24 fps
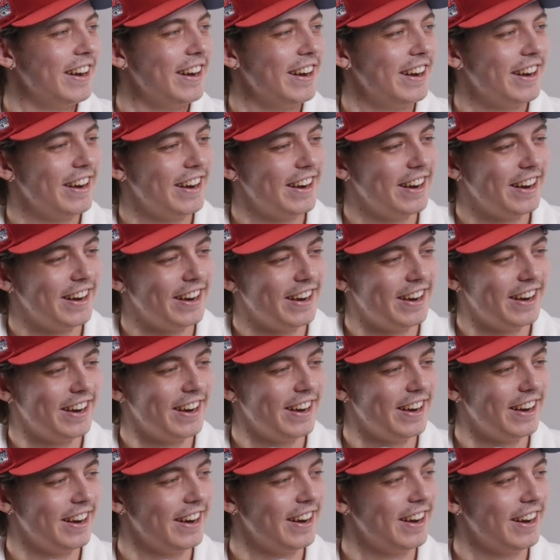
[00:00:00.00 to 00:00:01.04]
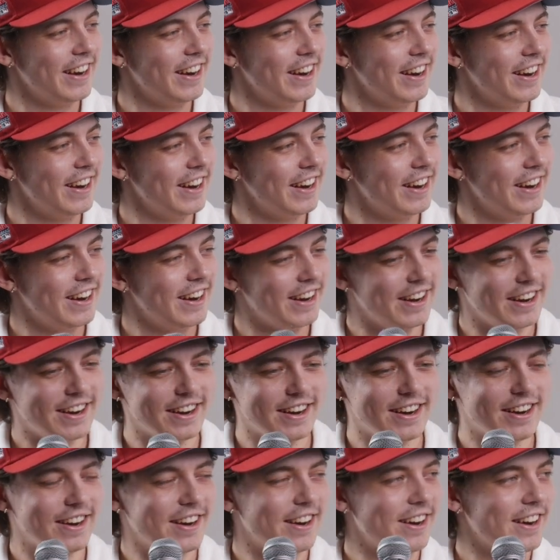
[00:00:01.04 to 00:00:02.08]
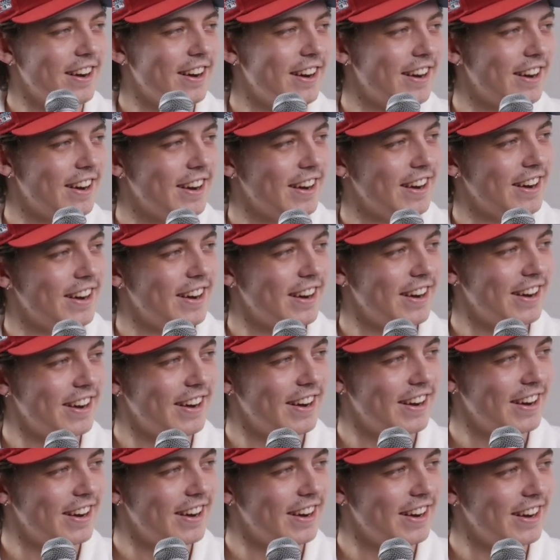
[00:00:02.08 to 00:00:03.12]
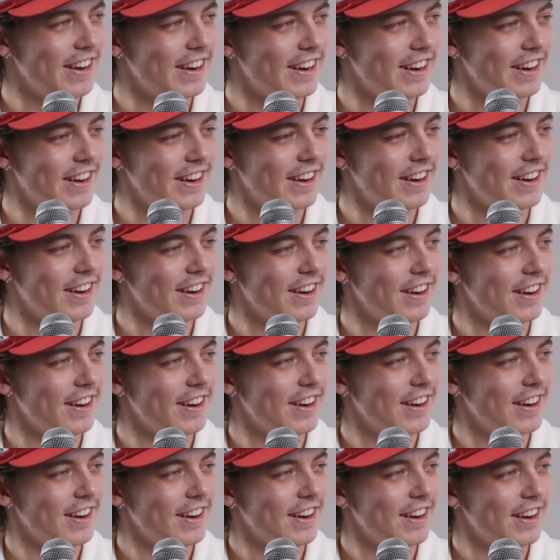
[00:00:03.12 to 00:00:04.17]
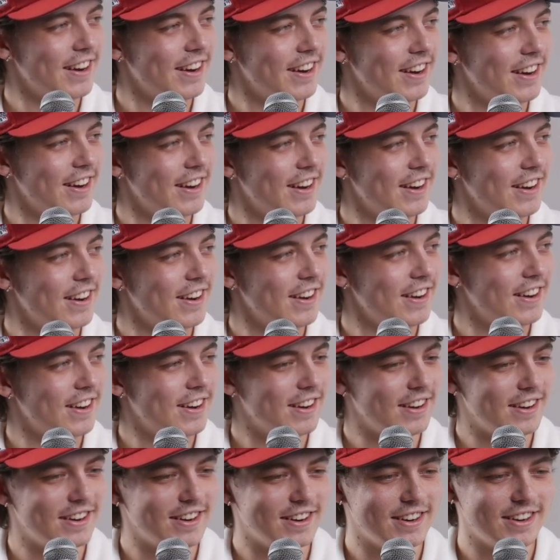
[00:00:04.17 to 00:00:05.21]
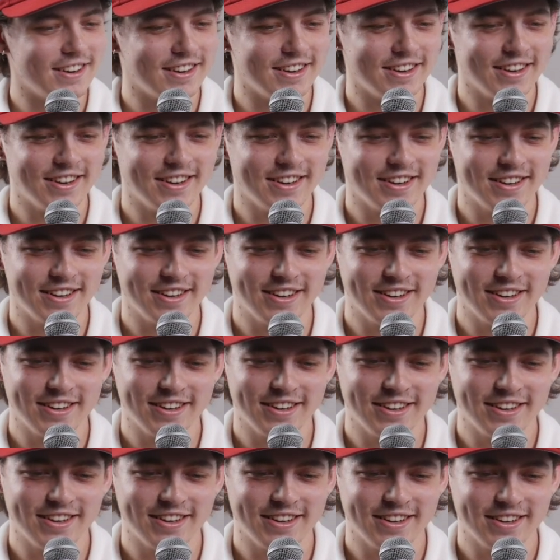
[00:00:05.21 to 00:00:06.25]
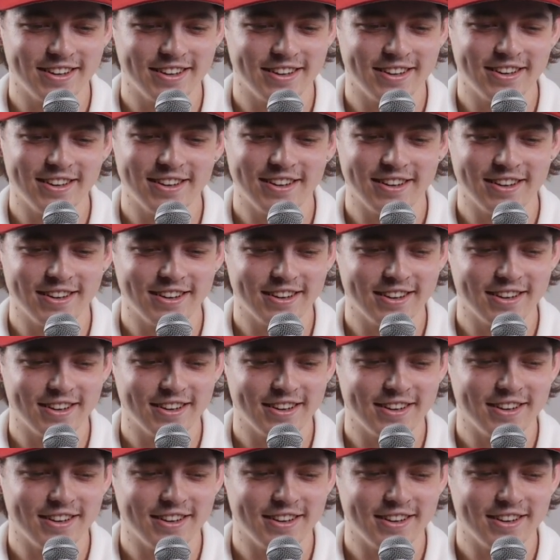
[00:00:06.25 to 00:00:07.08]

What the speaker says: The person shown says nothing.